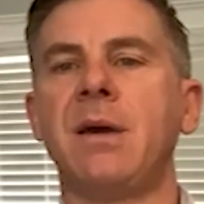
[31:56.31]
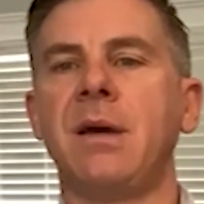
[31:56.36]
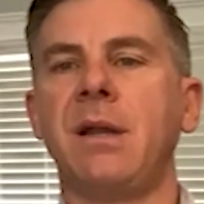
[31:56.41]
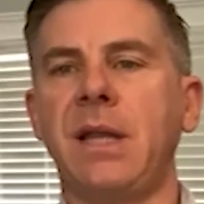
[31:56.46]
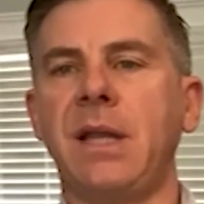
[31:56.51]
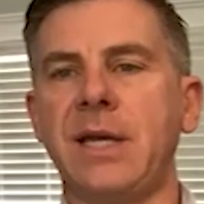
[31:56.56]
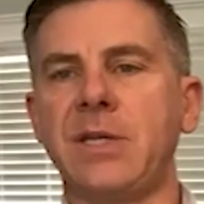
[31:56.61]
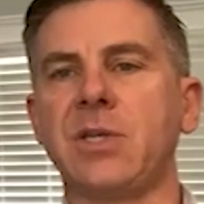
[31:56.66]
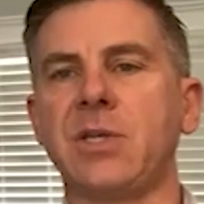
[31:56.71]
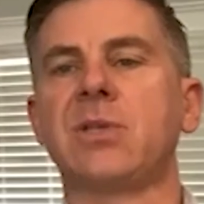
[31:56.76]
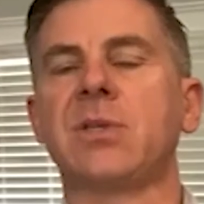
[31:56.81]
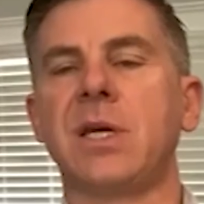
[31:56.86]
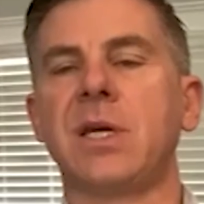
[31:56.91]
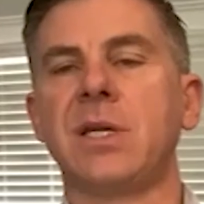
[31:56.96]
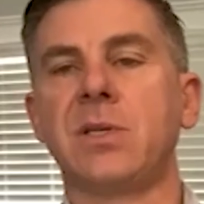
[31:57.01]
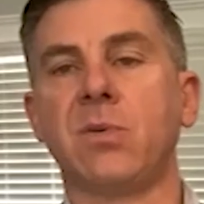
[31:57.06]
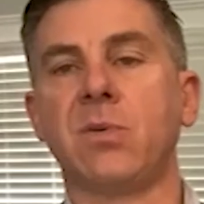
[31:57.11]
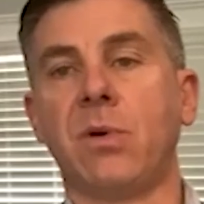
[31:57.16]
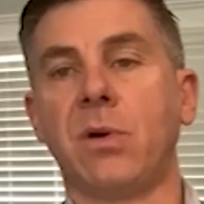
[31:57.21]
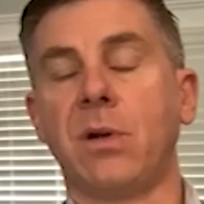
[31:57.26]

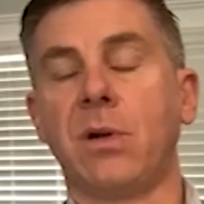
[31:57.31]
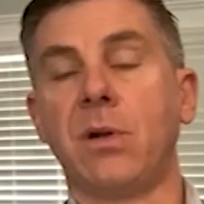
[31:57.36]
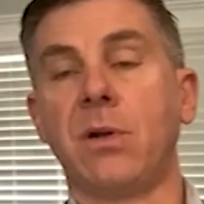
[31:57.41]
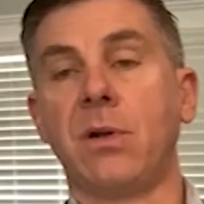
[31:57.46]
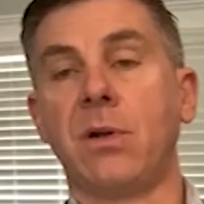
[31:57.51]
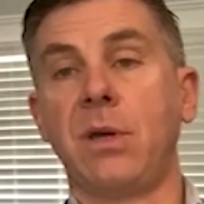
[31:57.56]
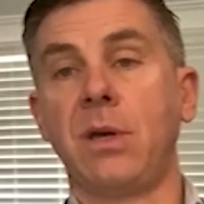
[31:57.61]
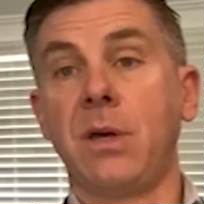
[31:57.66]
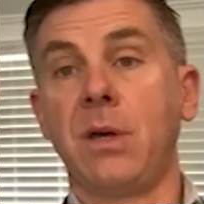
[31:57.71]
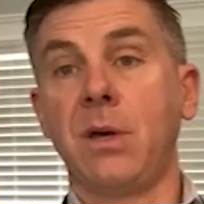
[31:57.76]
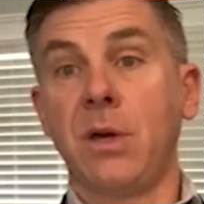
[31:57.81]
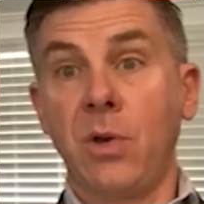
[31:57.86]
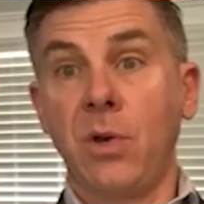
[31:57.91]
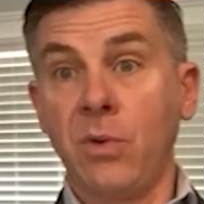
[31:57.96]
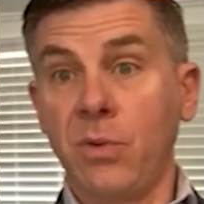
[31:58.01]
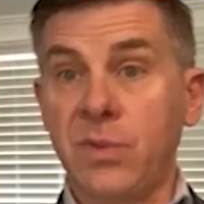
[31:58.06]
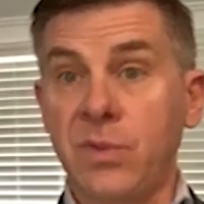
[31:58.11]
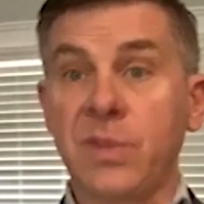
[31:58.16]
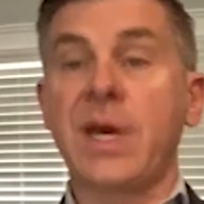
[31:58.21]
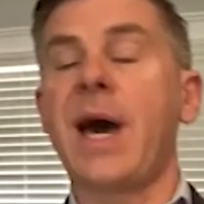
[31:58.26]
legislator
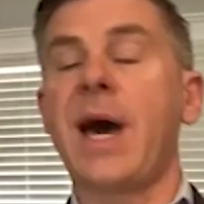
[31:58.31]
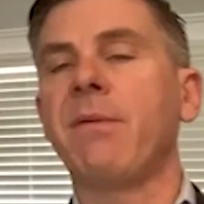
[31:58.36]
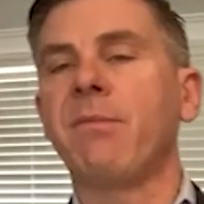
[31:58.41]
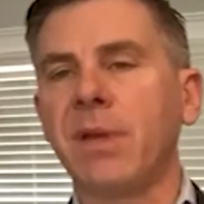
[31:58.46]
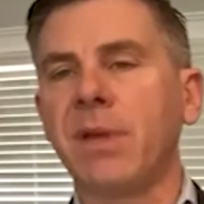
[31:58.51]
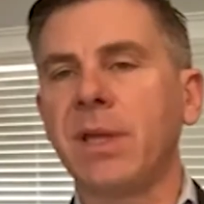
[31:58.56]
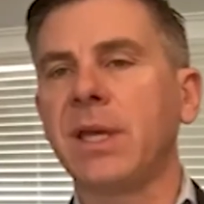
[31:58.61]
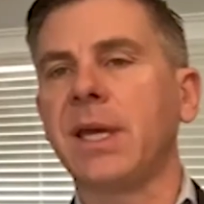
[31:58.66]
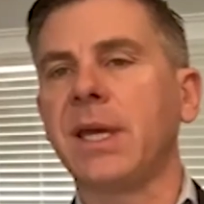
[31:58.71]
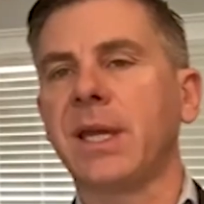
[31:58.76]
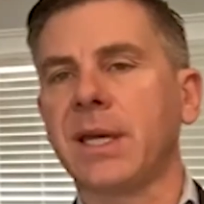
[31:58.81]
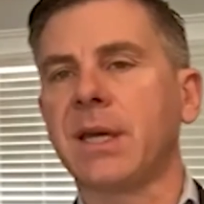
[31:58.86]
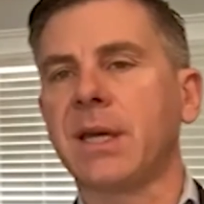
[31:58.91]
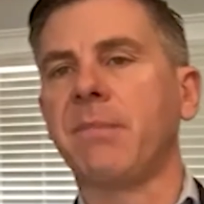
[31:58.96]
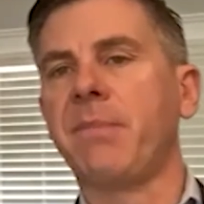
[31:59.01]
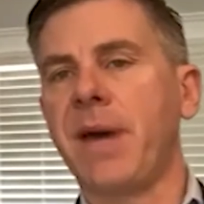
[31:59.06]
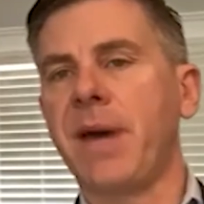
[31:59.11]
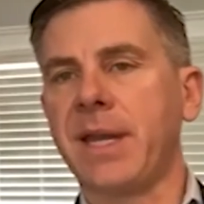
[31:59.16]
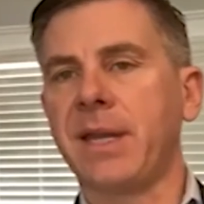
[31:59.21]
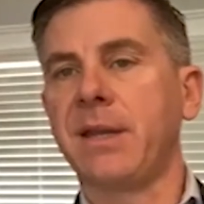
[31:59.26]
who's not really in a
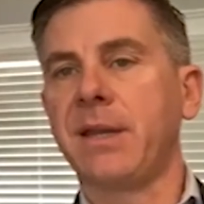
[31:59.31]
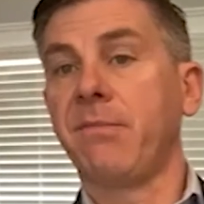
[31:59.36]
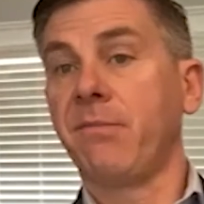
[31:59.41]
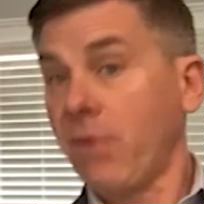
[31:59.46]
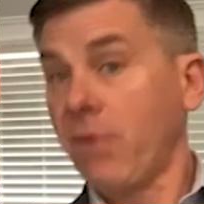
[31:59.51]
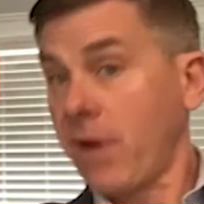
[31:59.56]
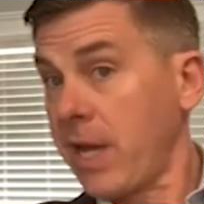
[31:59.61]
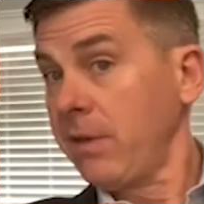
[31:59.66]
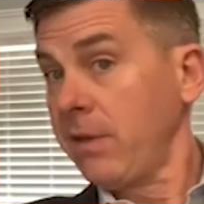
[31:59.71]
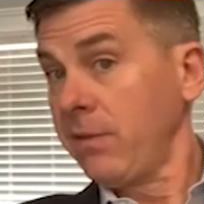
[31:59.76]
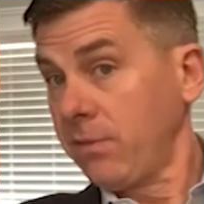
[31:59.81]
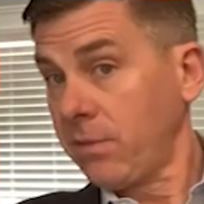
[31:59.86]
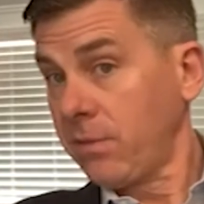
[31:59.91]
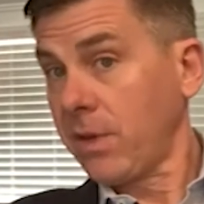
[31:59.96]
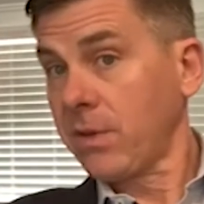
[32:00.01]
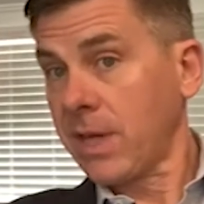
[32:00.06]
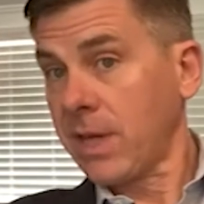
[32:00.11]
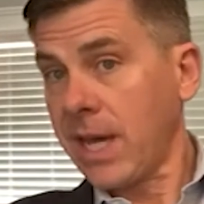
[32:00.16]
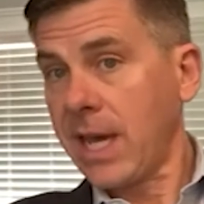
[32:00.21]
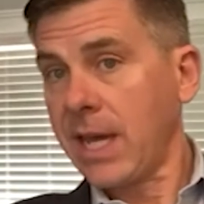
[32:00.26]
competitive race,
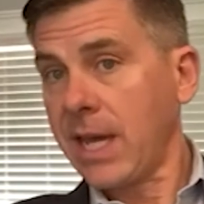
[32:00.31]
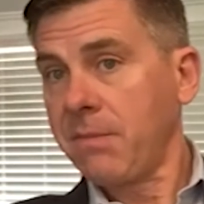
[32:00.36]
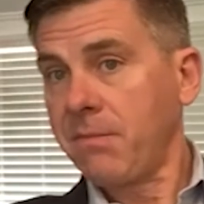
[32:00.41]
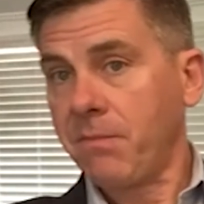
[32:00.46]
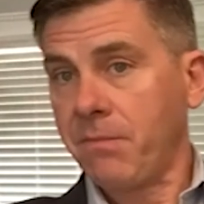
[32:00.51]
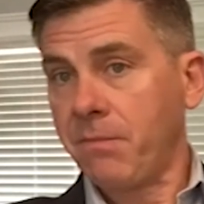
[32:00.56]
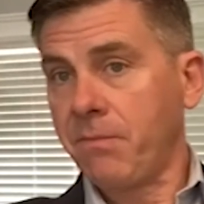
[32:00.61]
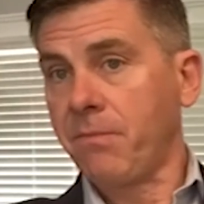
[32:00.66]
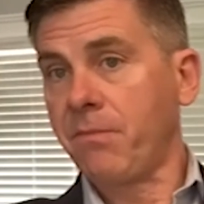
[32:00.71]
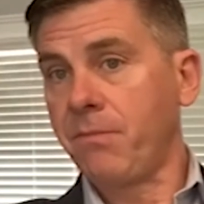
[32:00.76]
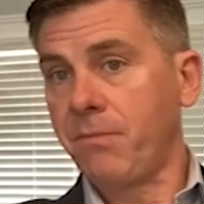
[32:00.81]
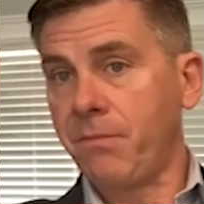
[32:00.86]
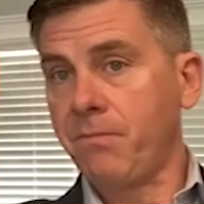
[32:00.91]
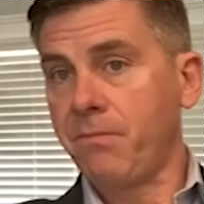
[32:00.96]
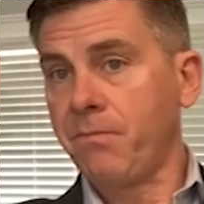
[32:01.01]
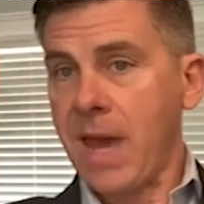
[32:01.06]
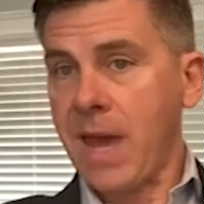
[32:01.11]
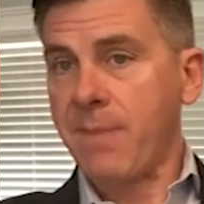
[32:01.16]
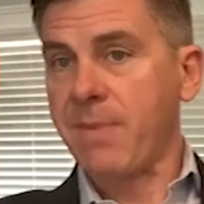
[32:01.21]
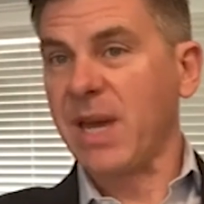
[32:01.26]
okay,
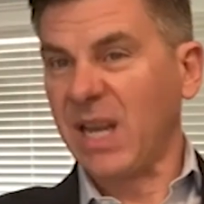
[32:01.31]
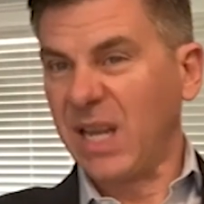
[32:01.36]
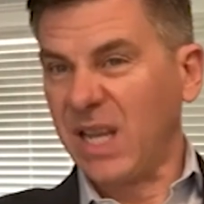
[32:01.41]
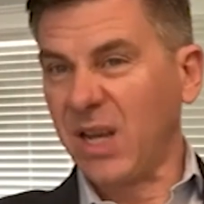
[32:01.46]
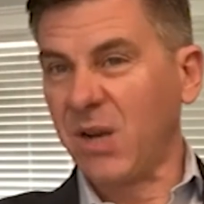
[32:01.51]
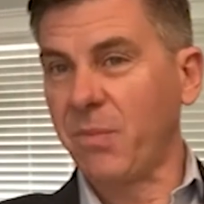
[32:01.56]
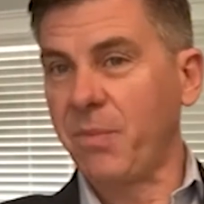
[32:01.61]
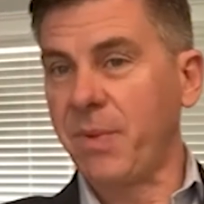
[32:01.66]
maybe a little